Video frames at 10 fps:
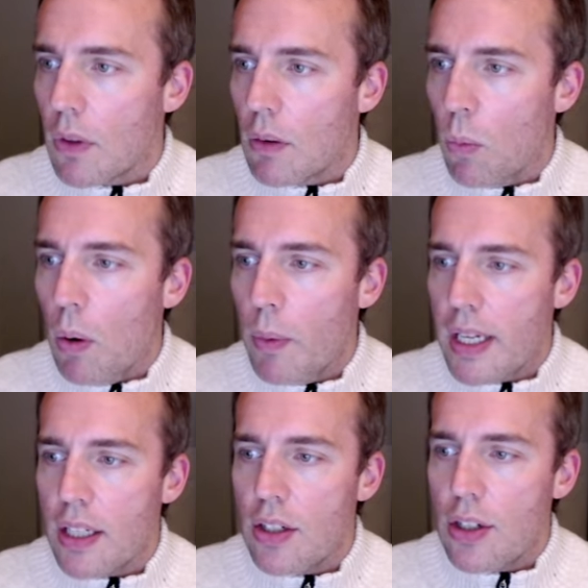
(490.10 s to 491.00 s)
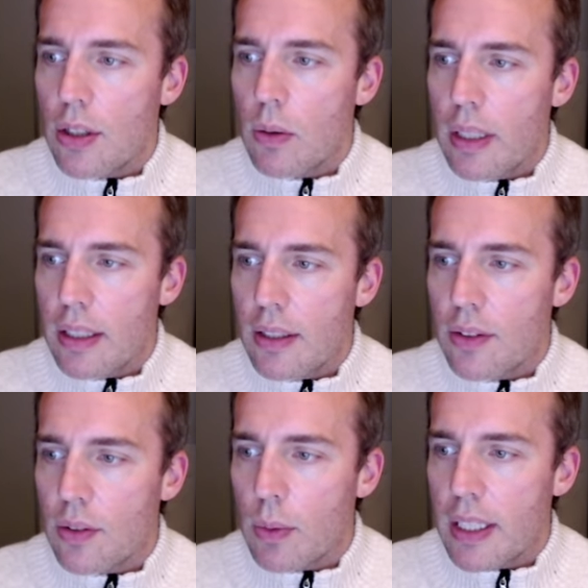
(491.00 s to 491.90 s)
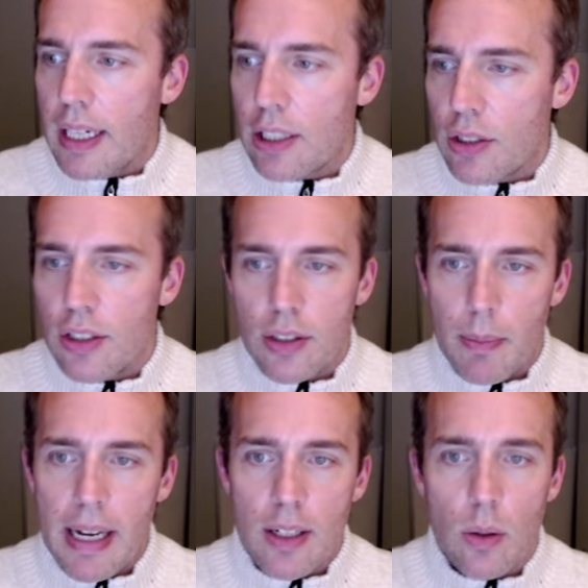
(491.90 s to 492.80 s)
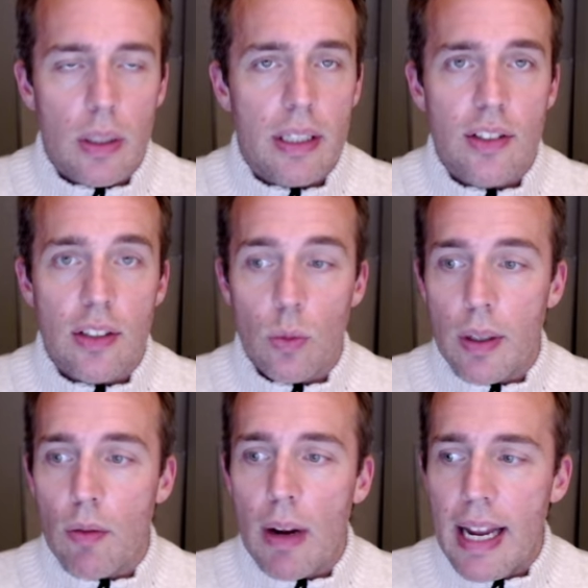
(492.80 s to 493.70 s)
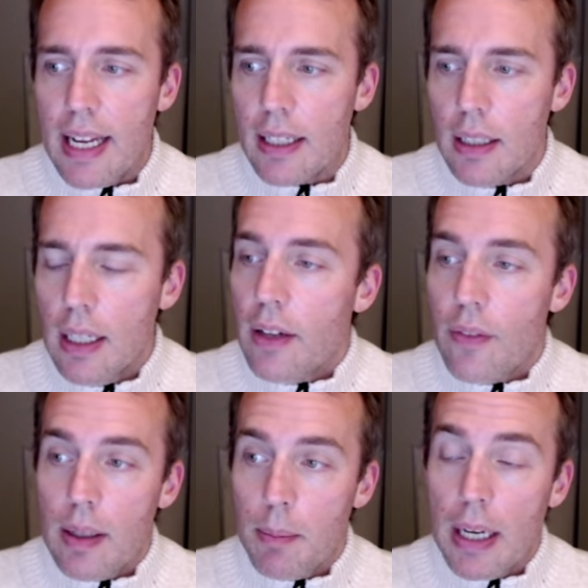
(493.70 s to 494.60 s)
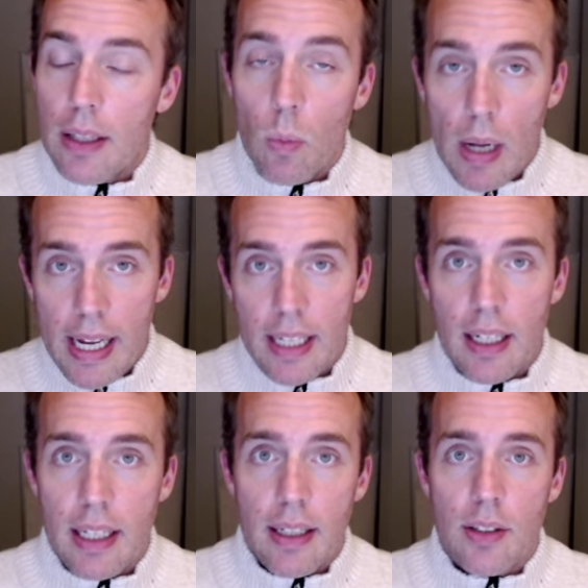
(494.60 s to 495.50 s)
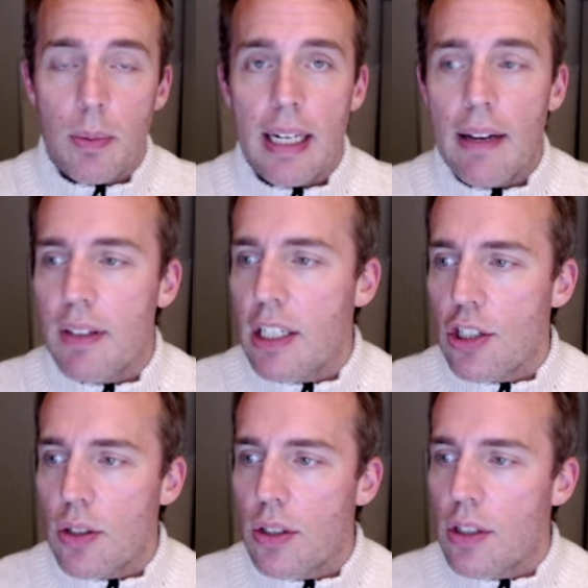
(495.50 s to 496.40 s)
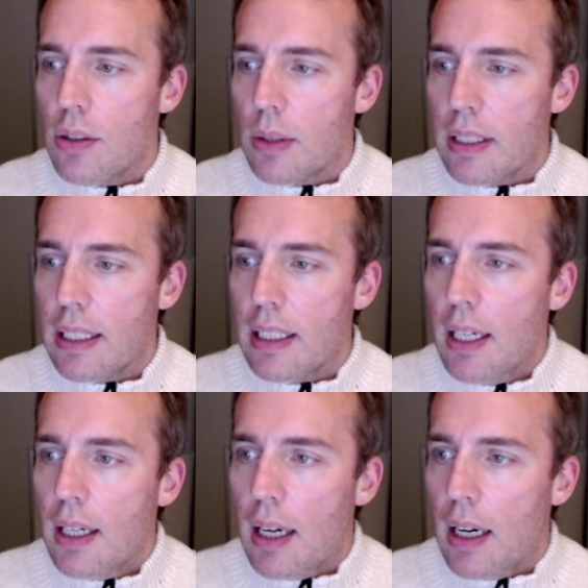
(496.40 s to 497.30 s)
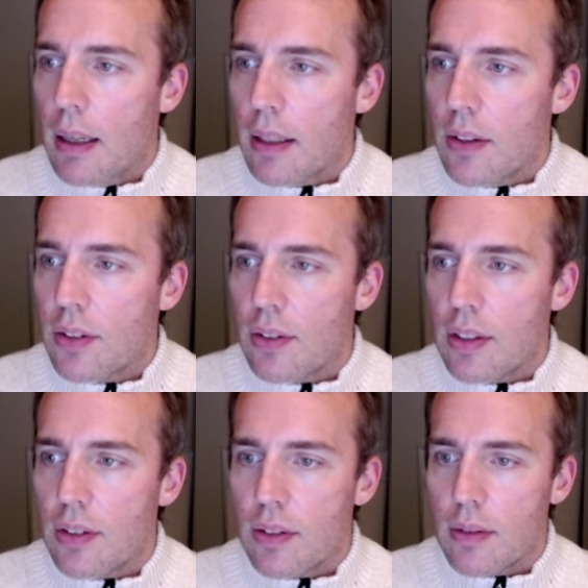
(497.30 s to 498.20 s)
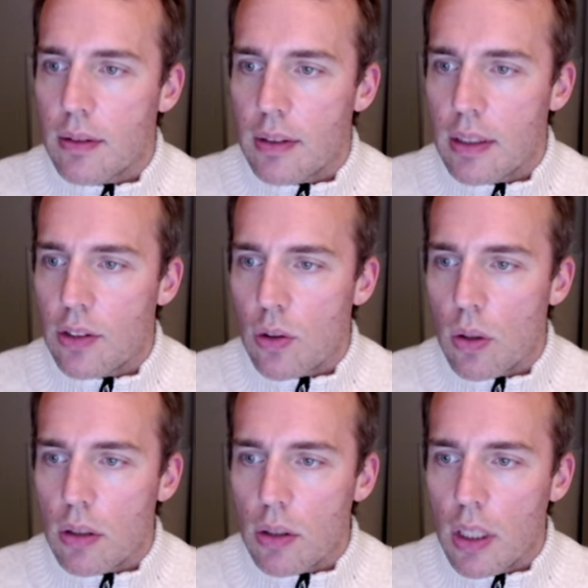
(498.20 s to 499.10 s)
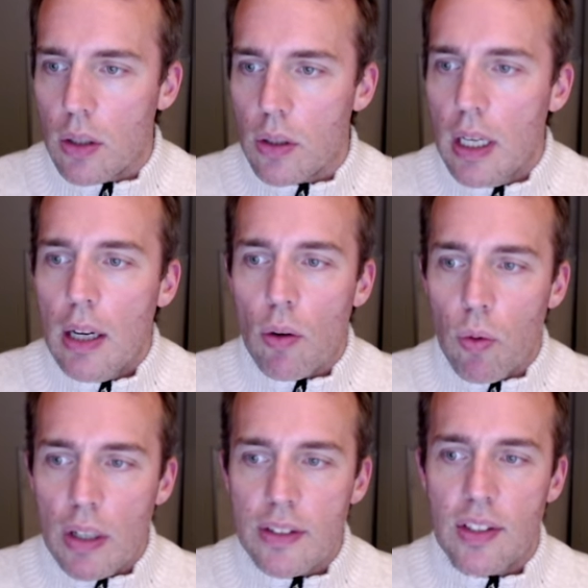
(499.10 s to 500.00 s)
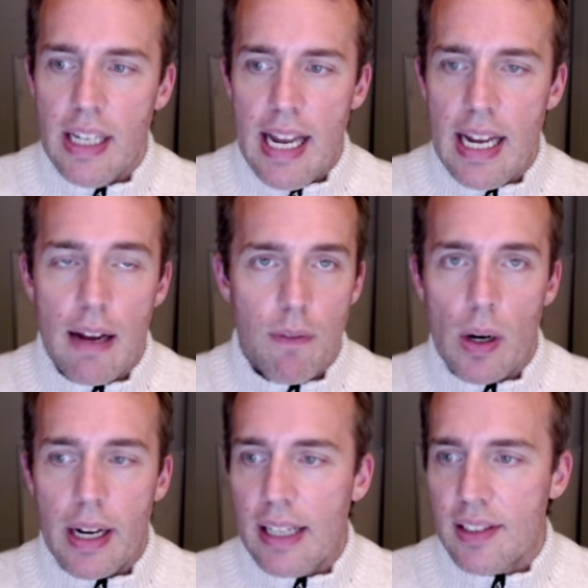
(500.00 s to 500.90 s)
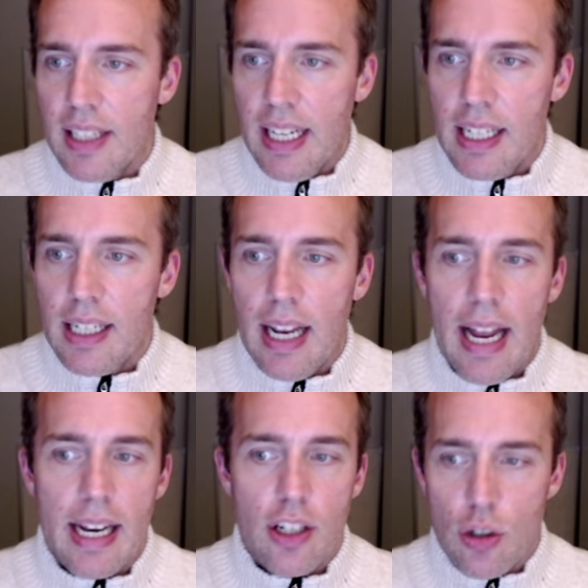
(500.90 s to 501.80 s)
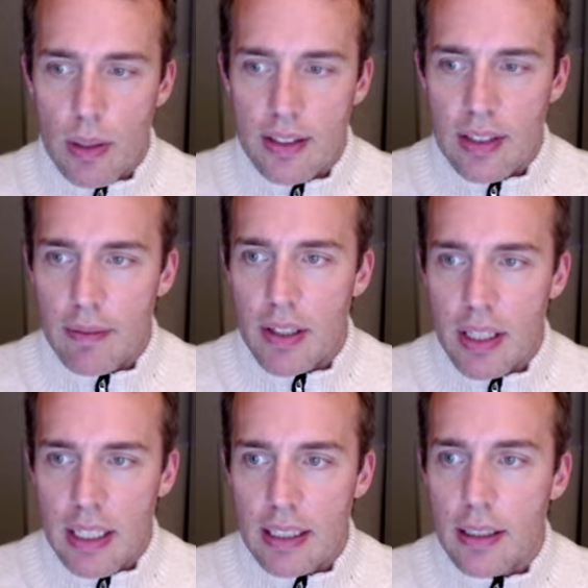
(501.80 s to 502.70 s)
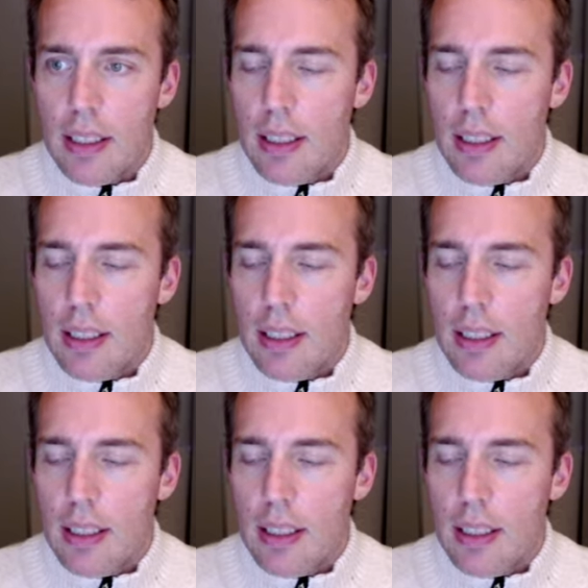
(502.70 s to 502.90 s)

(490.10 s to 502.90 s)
what we can do is we can actually just manually, since we ran that, by the way, and this might have an issue to do with it, this historical code runs the AI forecast in it, and it joins everything